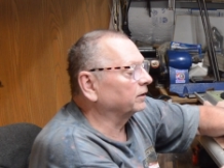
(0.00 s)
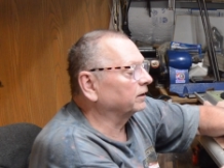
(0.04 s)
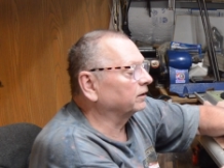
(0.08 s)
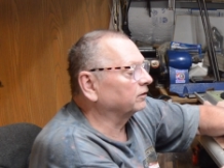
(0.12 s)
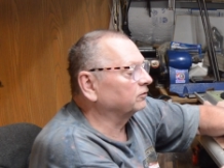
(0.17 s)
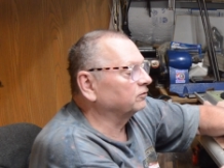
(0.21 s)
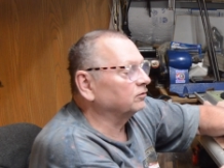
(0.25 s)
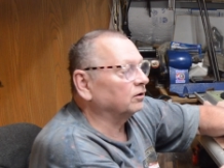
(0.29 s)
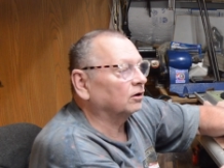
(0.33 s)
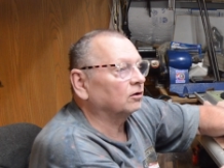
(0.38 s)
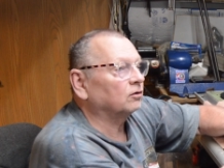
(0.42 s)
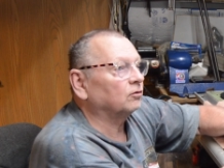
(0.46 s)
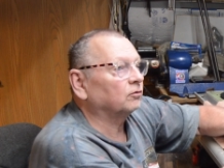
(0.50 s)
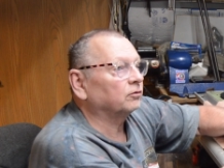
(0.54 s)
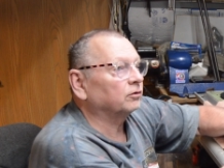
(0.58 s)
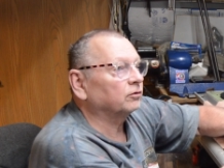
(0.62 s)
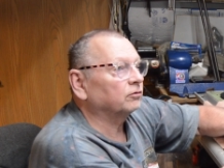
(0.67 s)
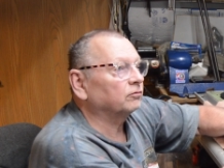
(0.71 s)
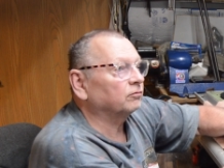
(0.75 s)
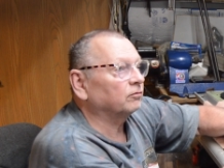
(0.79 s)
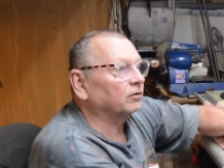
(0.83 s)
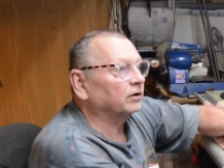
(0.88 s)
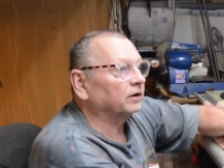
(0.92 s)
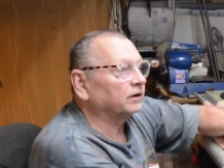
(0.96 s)
able to chuck on the
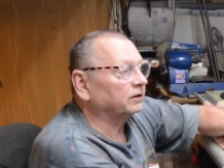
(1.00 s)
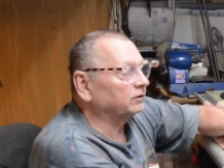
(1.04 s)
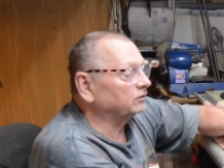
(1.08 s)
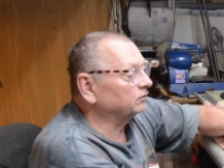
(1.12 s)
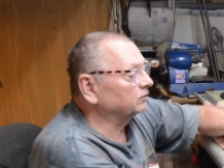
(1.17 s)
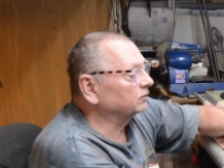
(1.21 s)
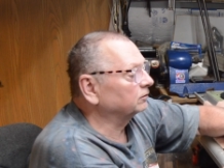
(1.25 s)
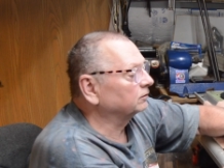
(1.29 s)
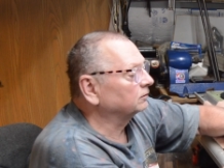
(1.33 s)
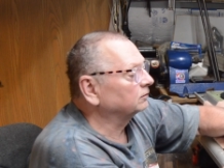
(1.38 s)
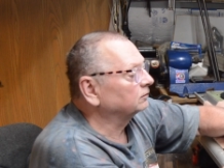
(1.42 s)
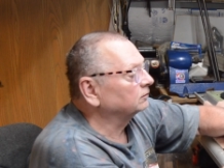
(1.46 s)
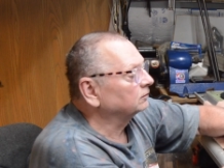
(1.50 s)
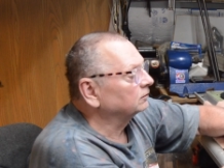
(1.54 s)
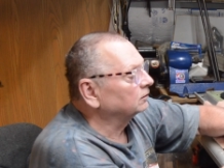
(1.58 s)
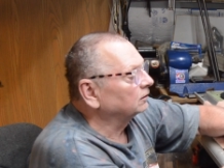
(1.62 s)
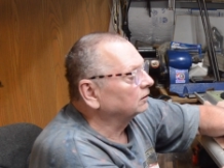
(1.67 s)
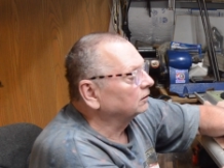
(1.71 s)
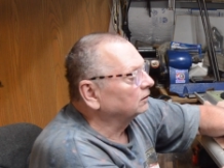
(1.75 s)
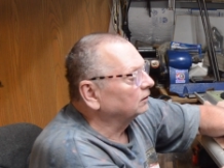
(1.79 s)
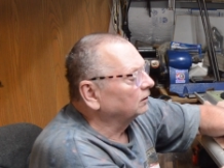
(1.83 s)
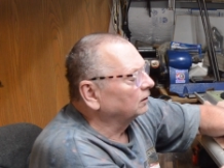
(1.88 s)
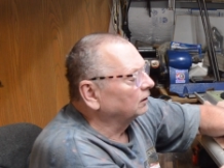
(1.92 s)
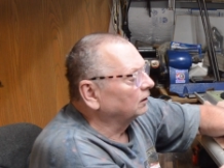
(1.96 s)
threads.
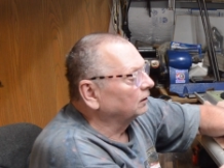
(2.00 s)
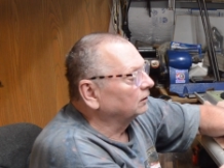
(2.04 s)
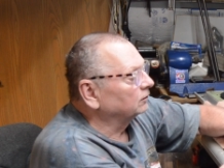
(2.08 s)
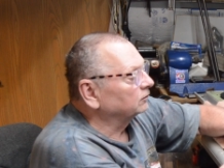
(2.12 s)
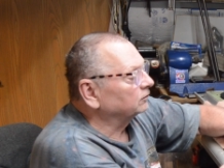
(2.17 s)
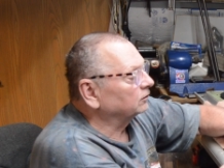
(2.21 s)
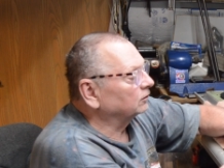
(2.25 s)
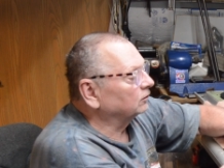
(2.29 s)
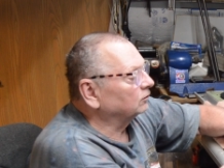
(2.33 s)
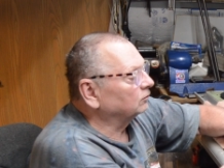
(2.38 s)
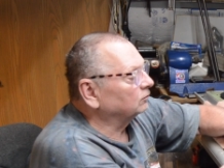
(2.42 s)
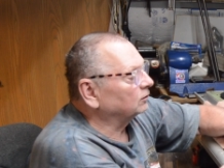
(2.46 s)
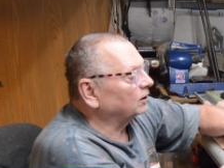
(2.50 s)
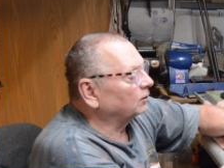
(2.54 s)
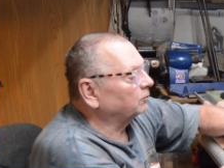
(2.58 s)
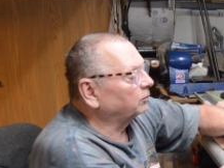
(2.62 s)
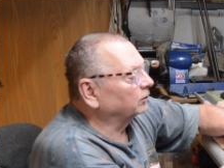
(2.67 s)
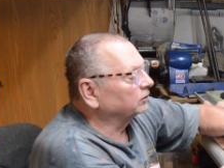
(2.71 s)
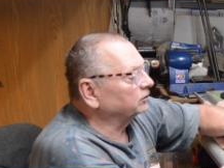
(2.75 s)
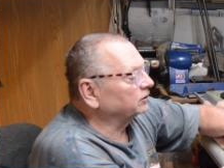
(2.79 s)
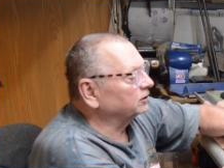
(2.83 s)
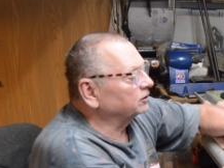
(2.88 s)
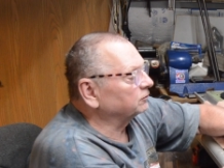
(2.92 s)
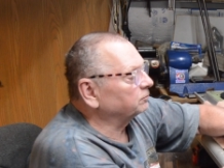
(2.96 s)
So I'll
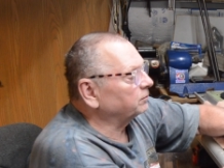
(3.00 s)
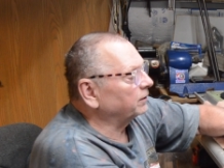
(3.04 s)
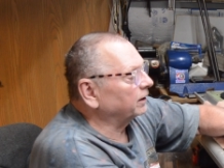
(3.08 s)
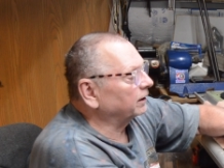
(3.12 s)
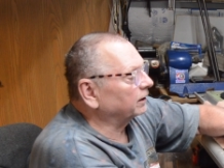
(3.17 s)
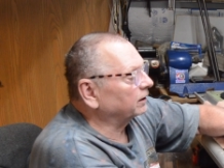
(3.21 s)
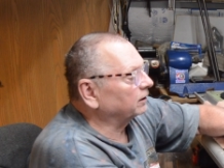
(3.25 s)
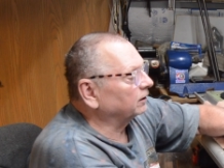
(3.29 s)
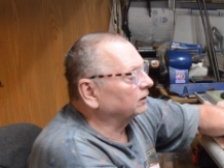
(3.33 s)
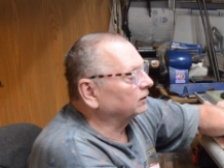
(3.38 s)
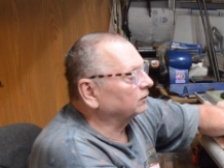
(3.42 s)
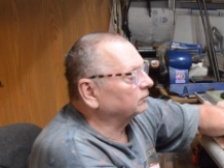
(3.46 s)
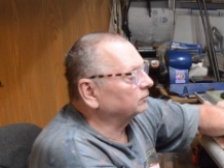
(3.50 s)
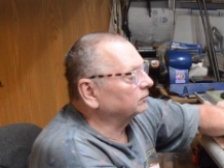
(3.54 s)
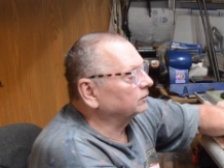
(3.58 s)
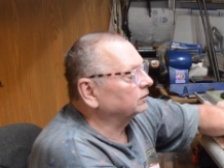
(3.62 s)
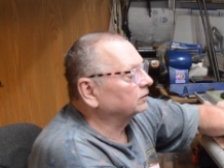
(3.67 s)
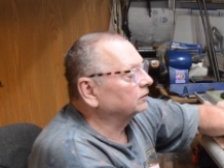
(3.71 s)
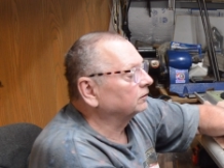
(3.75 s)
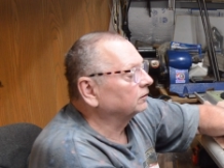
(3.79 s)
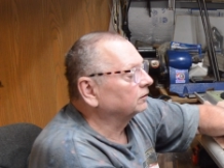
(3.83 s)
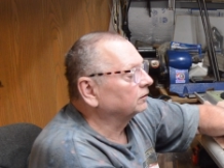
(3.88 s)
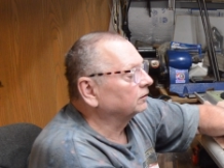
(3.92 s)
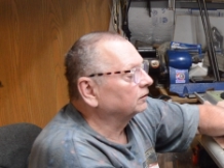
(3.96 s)
put this back up,
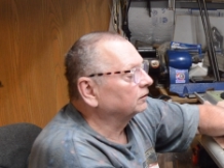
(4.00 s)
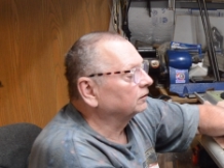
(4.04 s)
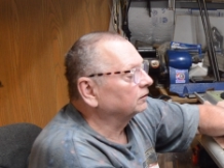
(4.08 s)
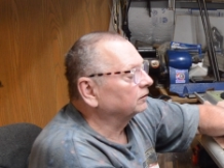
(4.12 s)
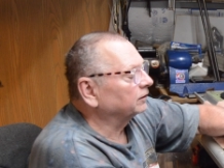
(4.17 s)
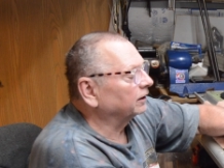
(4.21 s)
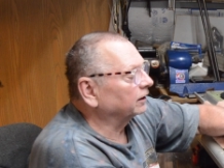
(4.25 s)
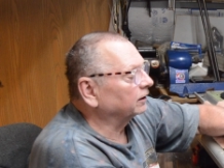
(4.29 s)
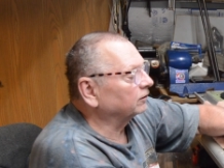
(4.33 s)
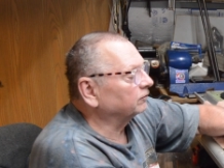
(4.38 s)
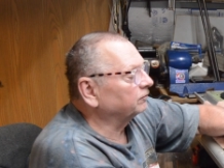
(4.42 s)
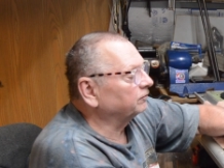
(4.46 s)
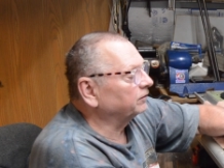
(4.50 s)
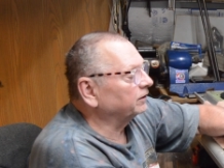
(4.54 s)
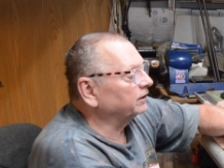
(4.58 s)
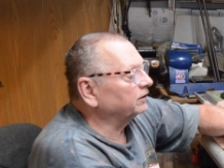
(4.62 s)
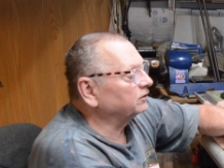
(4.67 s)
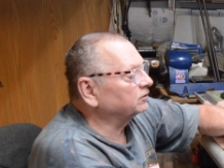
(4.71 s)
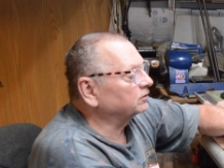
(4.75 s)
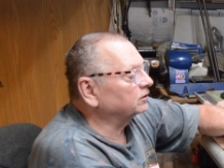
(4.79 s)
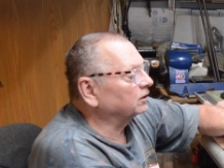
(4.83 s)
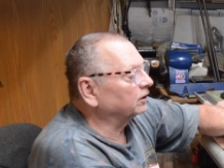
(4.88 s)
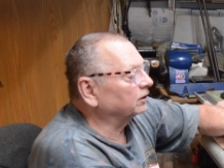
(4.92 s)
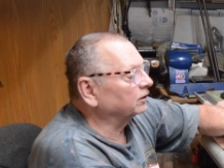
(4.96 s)
take a
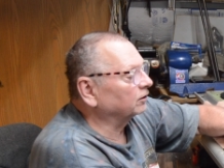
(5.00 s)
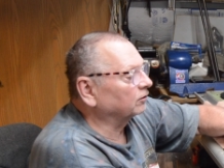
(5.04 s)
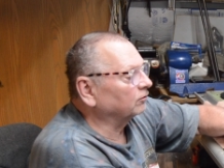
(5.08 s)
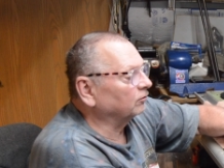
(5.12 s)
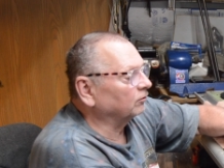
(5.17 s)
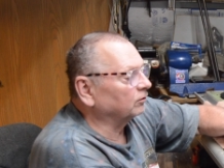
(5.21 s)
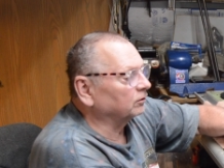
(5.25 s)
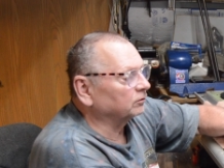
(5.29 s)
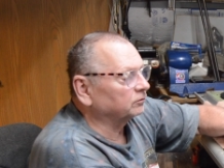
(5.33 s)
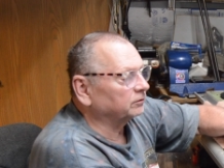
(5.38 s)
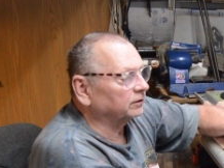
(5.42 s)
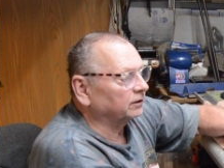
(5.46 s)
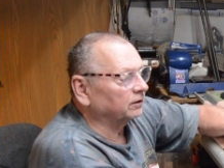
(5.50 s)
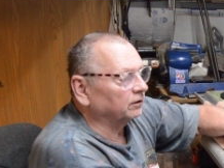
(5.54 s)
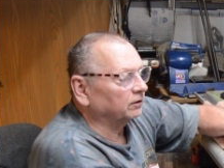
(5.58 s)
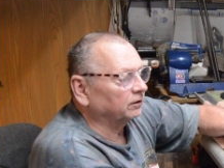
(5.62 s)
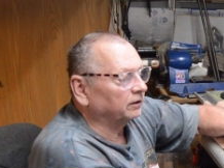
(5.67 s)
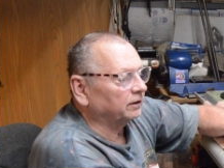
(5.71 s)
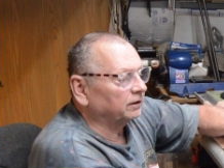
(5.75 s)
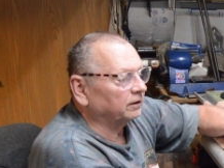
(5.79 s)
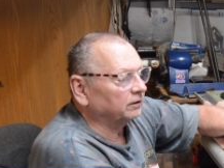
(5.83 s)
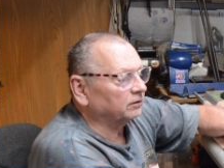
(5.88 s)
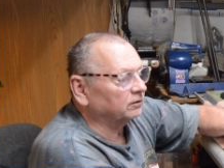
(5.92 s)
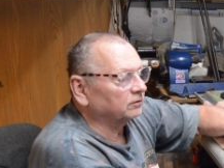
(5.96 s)
finished cut across there,
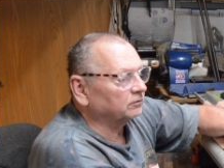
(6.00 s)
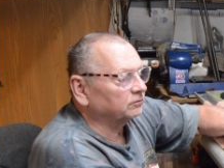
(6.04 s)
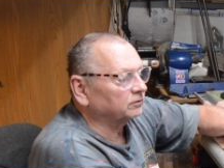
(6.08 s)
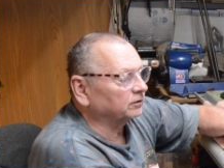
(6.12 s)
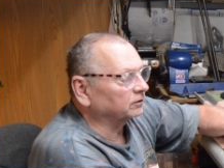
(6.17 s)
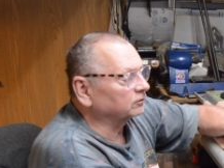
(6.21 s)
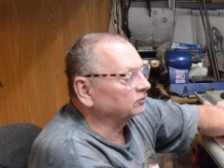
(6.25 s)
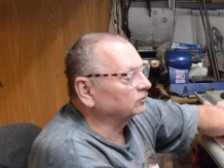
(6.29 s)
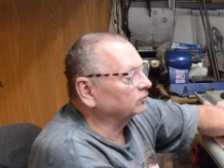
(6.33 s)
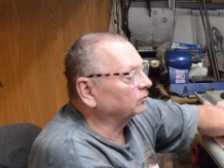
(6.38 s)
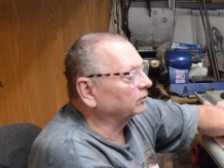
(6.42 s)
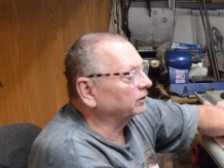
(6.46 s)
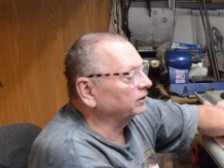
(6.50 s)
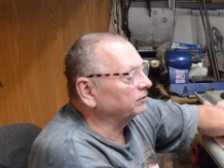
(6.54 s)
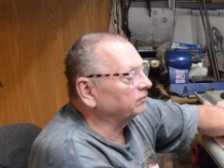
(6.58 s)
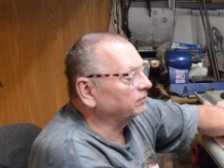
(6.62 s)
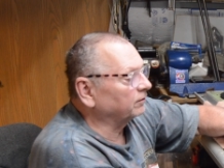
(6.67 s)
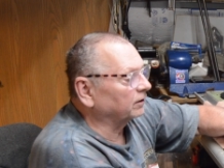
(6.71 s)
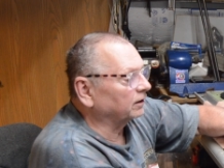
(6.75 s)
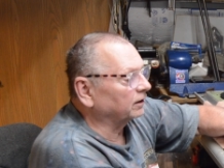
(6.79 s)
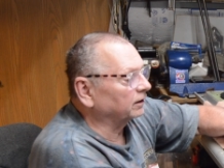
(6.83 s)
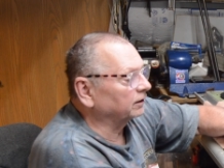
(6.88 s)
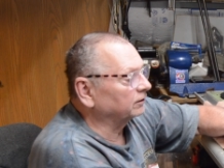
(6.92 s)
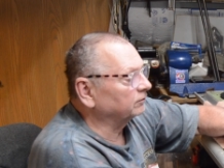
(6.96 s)
get it to
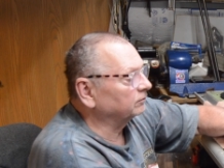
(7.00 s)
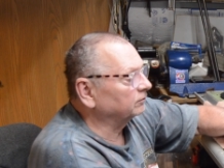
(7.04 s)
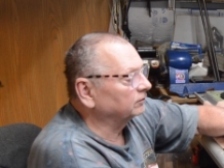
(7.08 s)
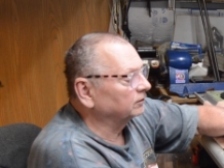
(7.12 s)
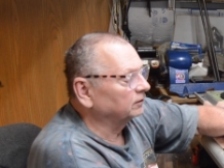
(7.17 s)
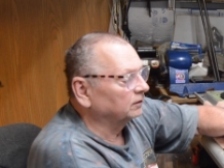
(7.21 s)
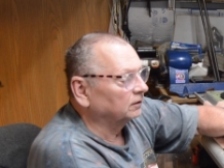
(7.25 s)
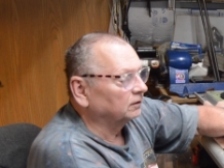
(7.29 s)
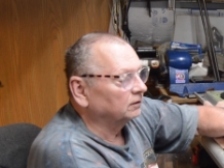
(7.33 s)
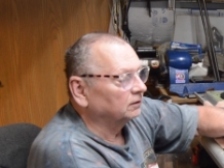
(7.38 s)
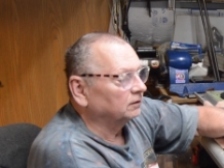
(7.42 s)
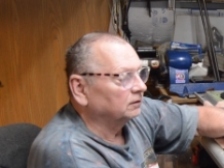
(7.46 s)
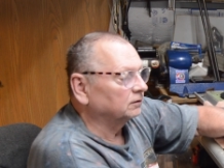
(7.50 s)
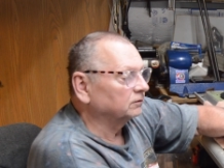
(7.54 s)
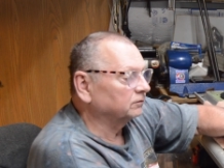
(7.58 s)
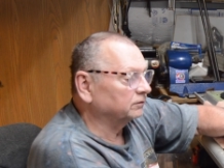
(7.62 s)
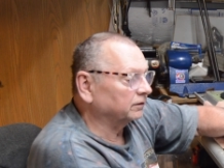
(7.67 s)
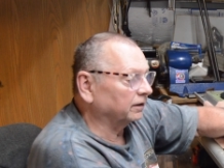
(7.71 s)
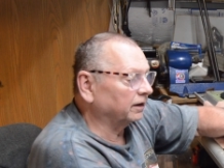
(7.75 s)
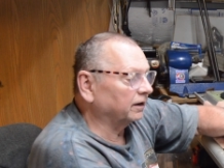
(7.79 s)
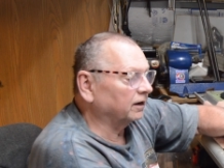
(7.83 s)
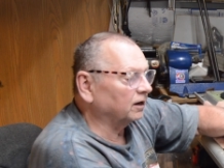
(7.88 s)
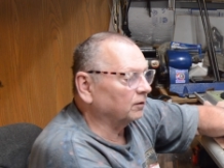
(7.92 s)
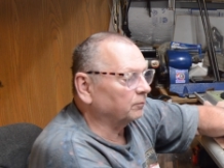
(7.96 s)
625,
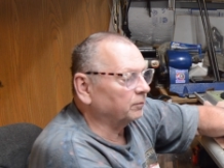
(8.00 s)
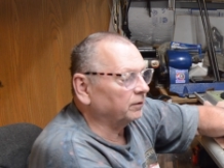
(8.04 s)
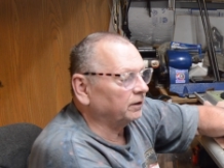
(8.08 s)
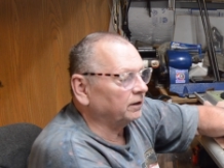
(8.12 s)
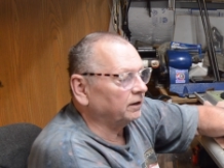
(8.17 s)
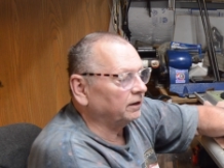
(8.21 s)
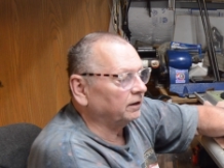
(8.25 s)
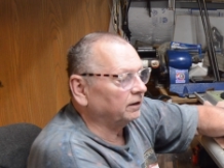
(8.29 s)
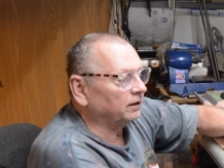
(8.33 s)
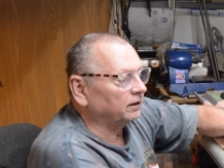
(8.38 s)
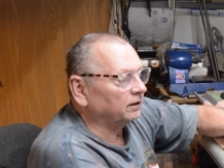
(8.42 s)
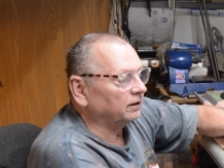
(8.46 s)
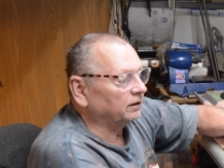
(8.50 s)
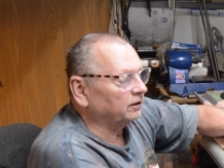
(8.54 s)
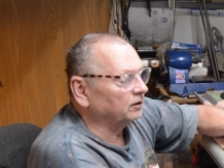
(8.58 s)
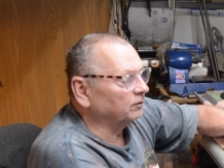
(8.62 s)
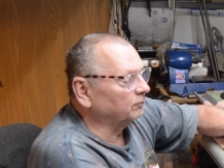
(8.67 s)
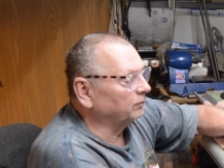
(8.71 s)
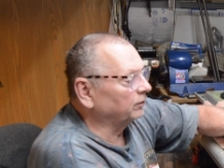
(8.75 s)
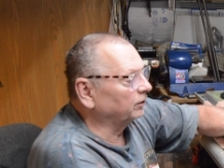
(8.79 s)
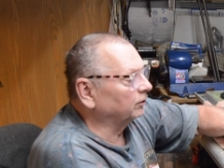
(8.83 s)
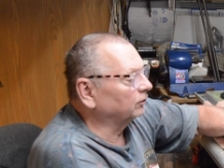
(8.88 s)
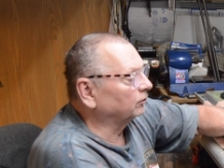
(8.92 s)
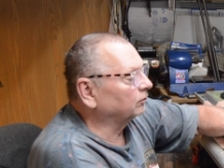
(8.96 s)
set it up in the in the
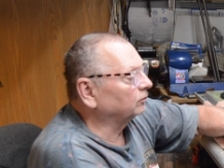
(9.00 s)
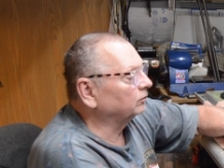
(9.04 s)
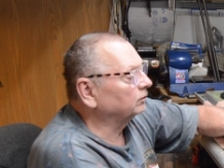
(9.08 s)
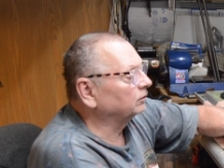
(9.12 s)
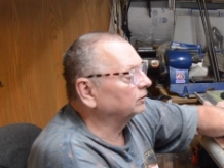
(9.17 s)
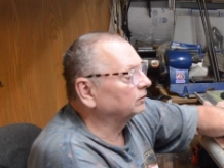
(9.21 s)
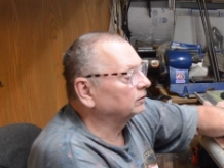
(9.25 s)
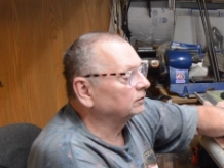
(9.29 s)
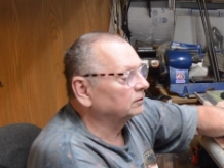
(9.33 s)
mill,